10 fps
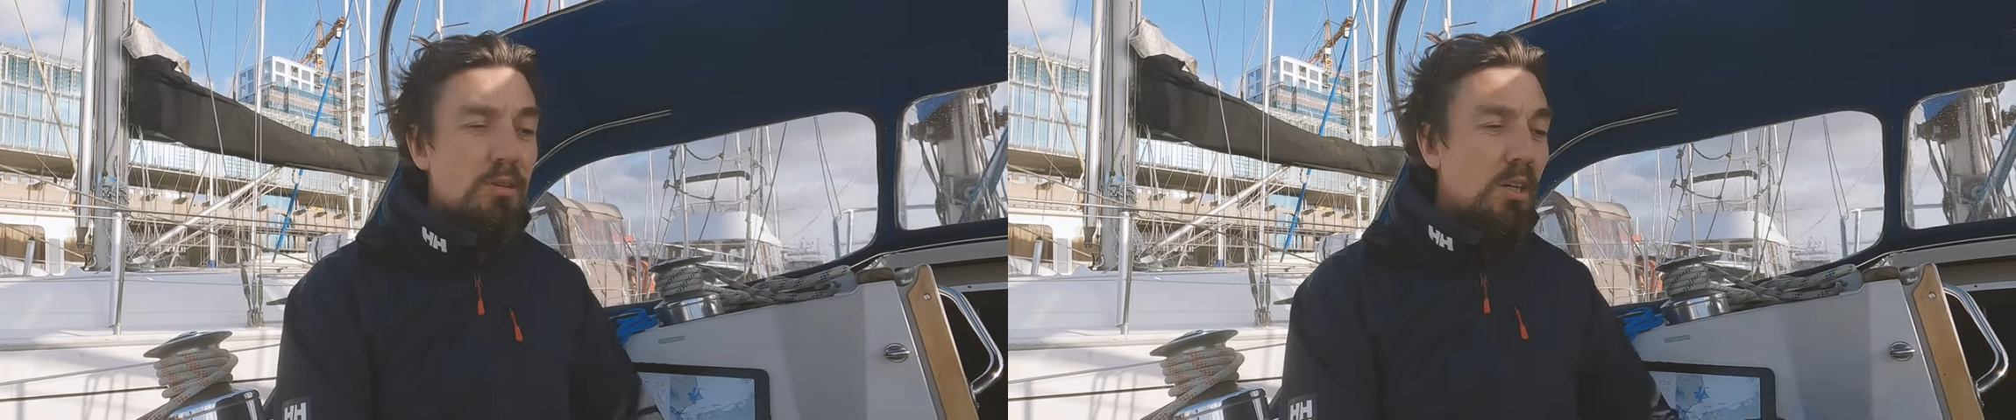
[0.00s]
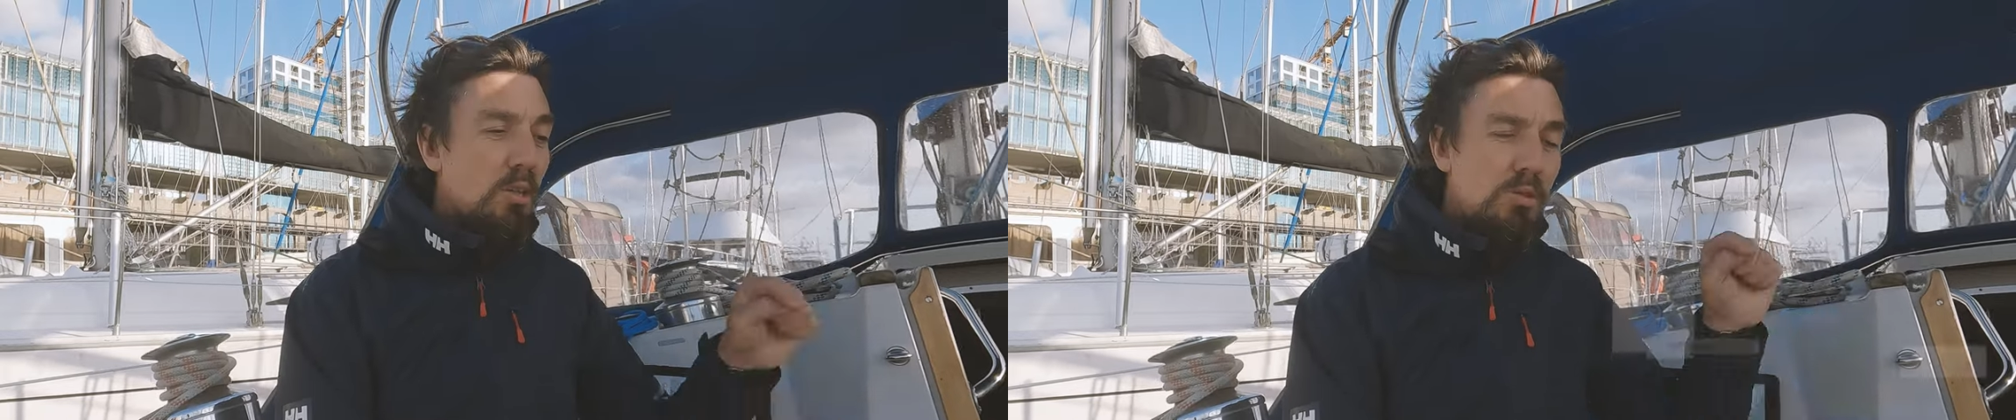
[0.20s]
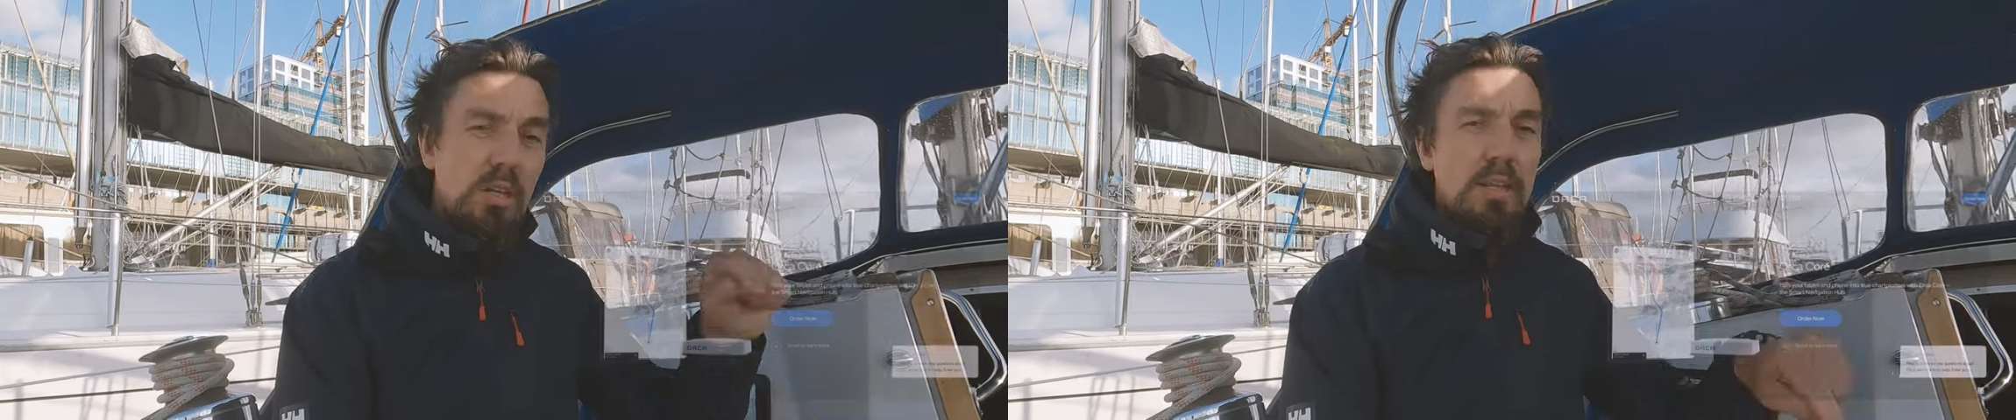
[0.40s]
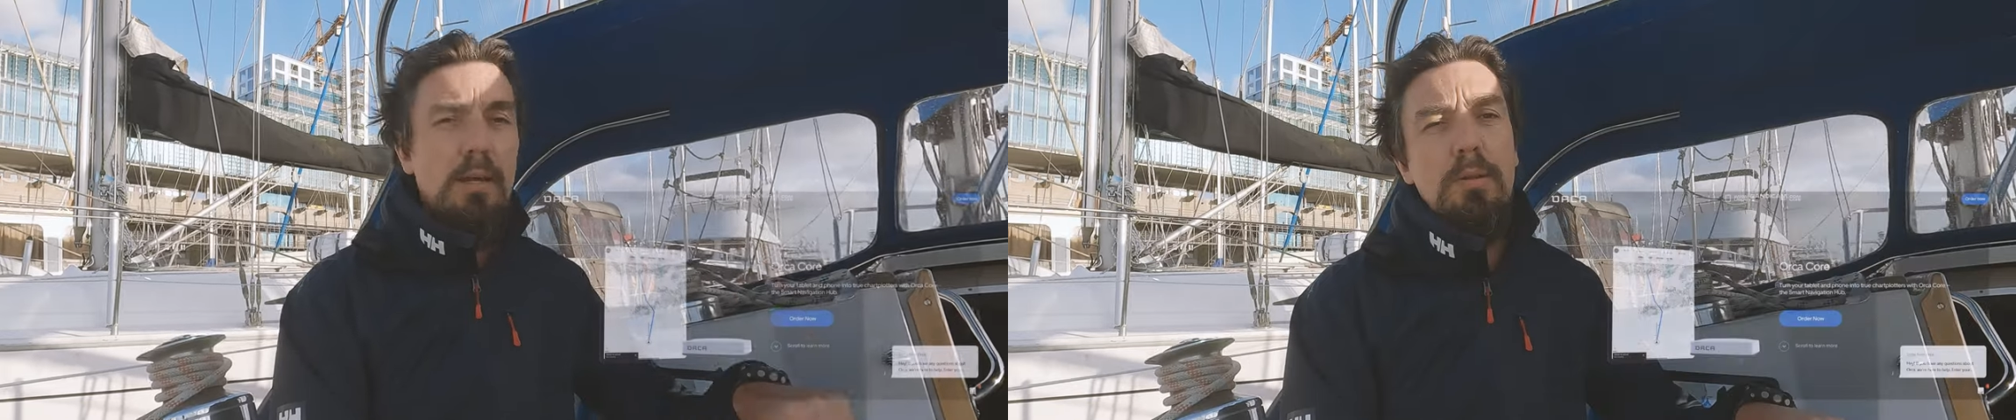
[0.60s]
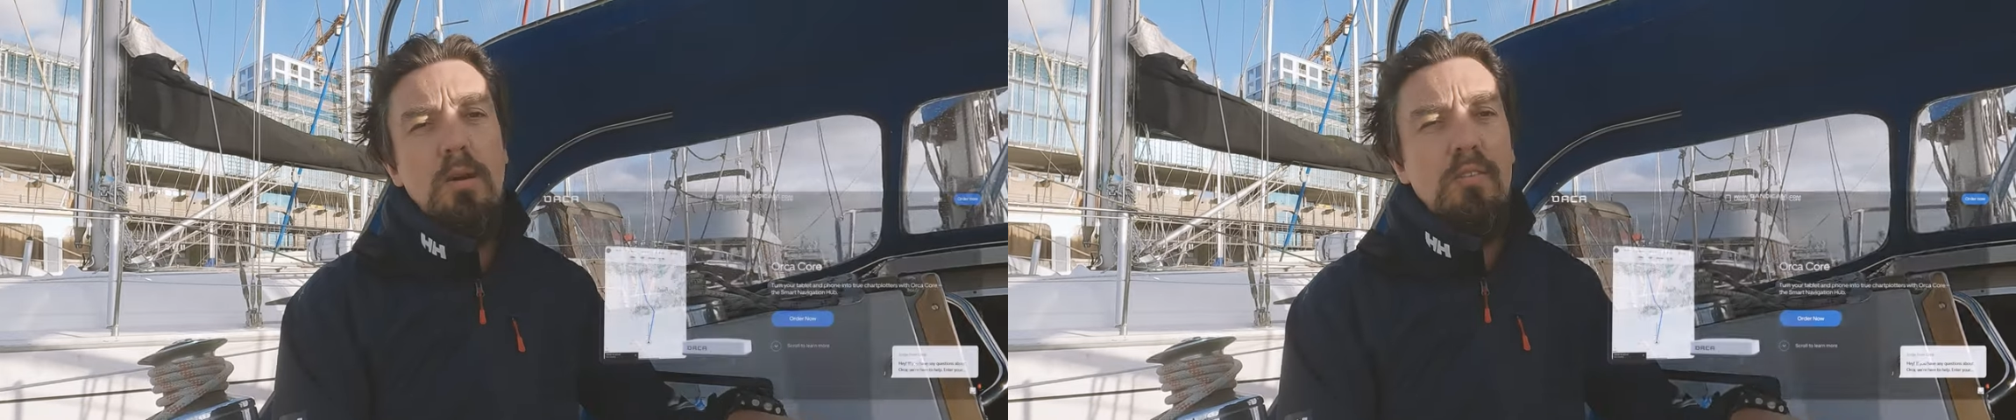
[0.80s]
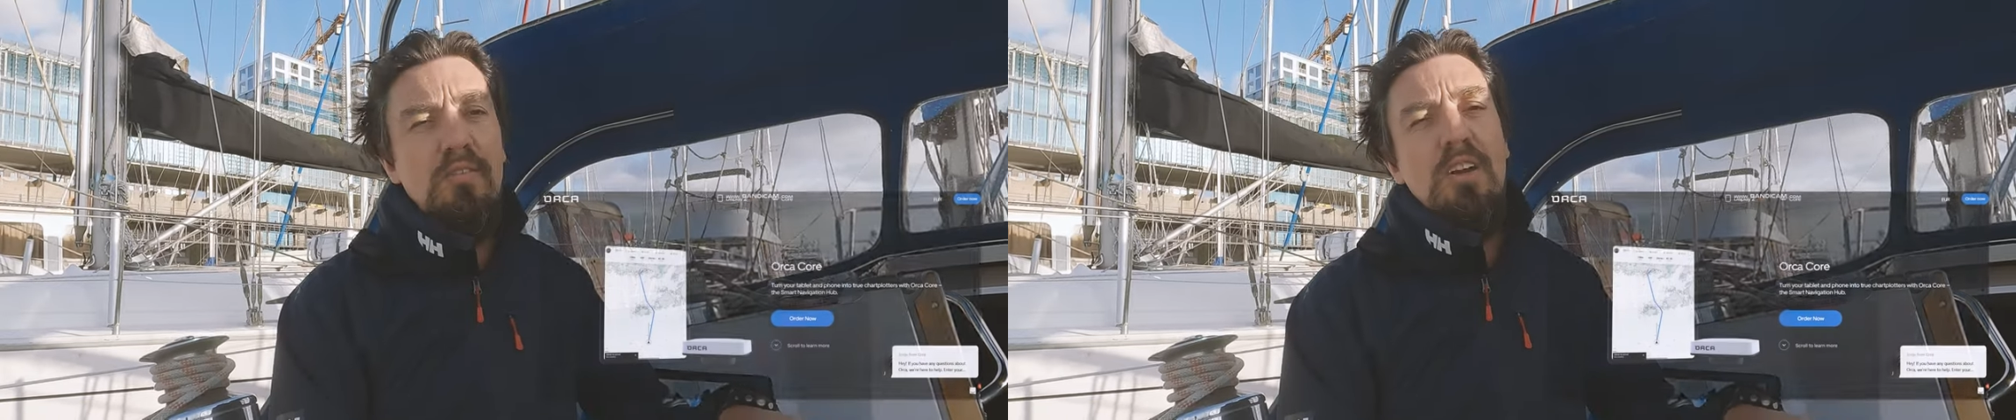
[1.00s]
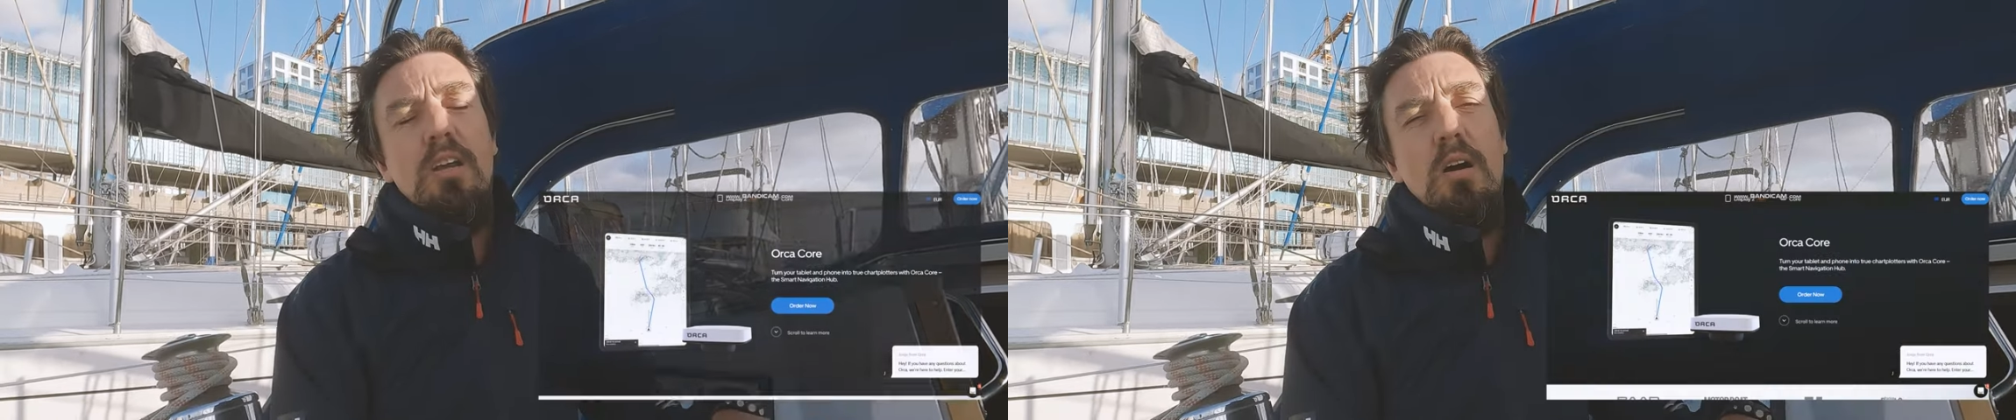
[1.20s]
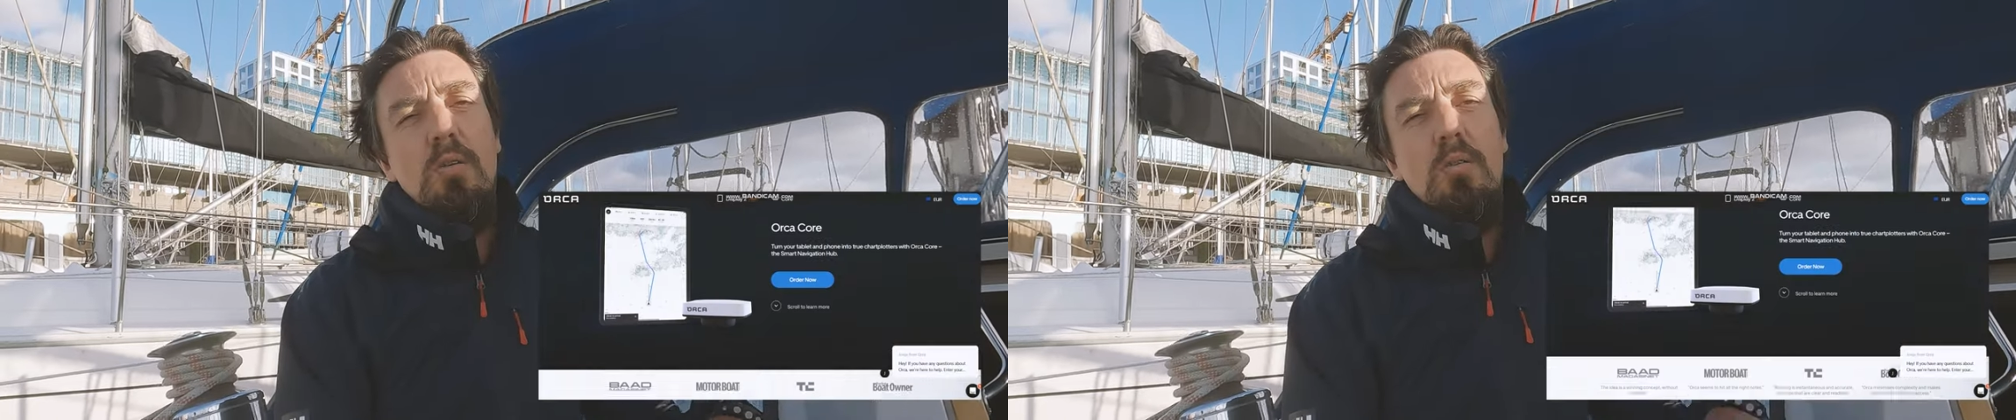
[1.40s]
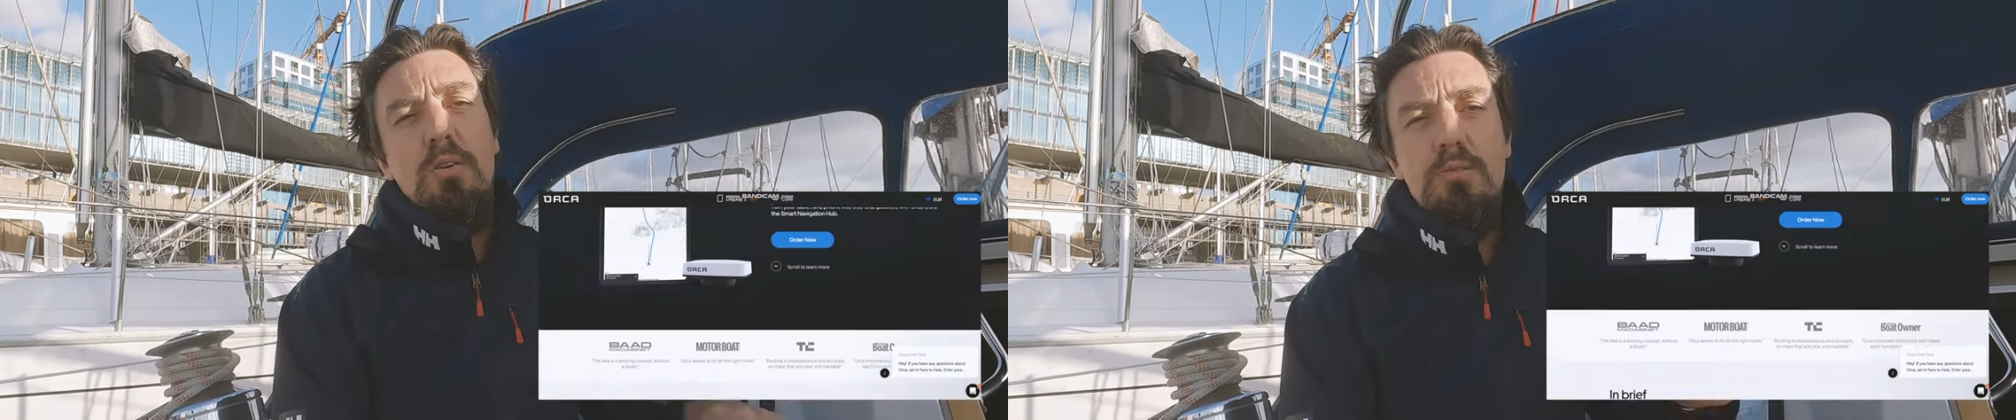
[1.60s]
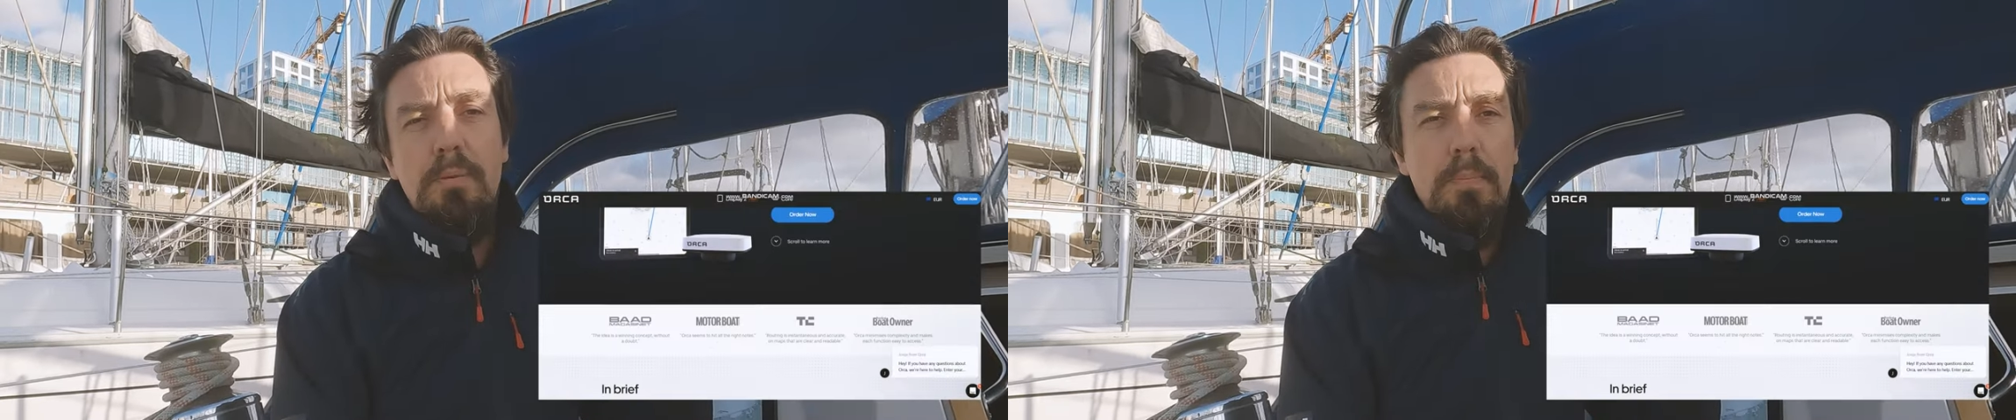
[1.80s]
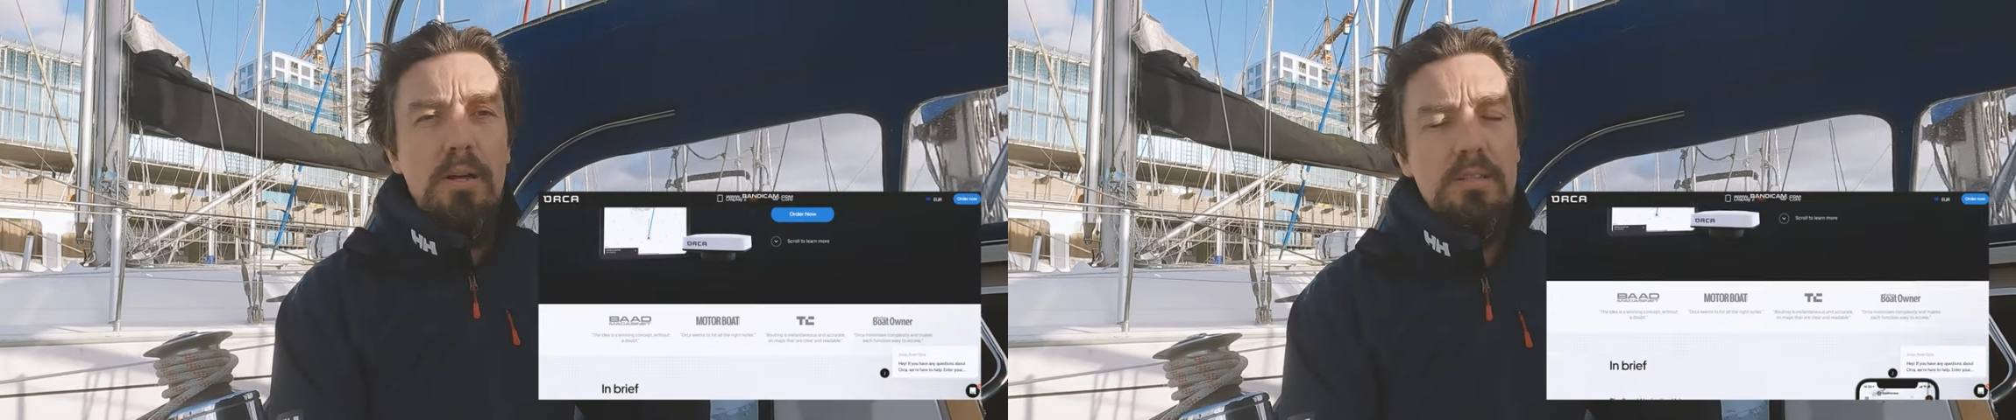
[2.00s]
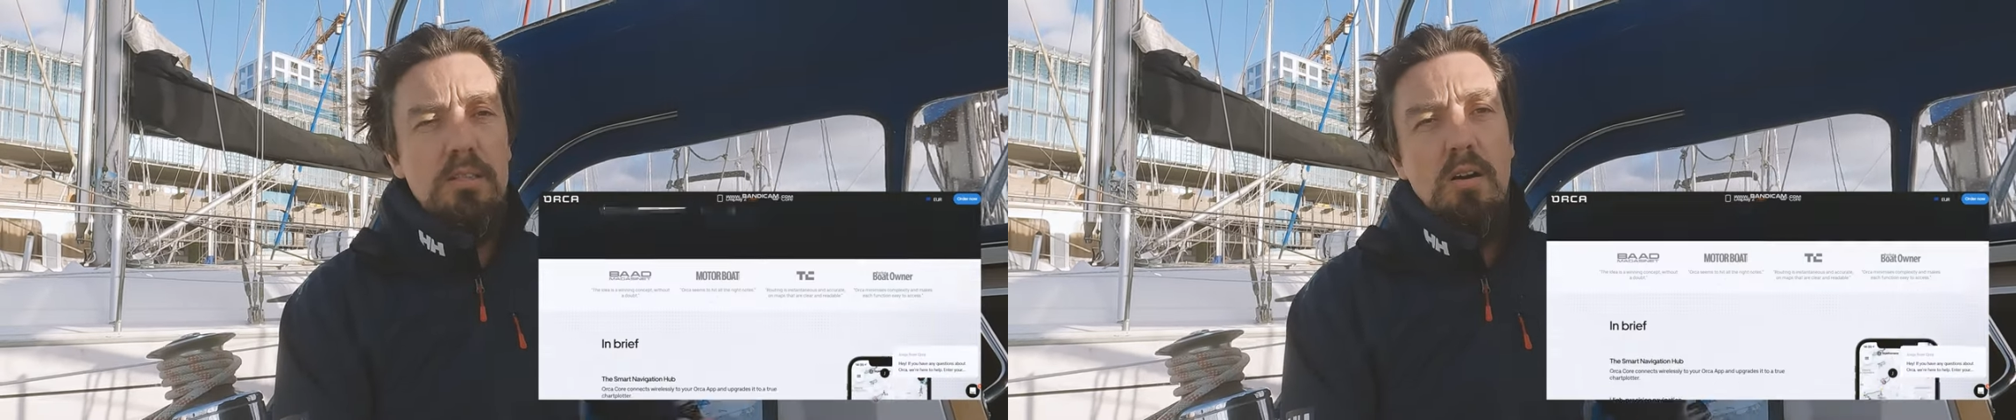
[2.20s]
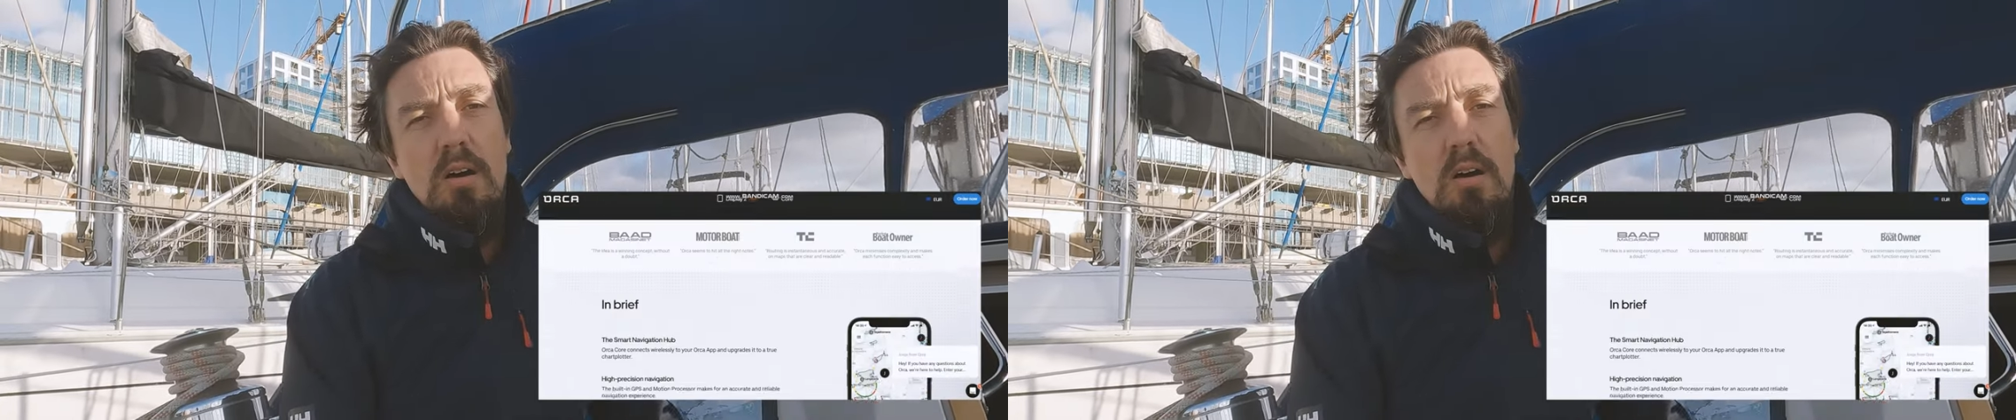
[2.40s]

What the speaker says: You can use the link below the video or use the button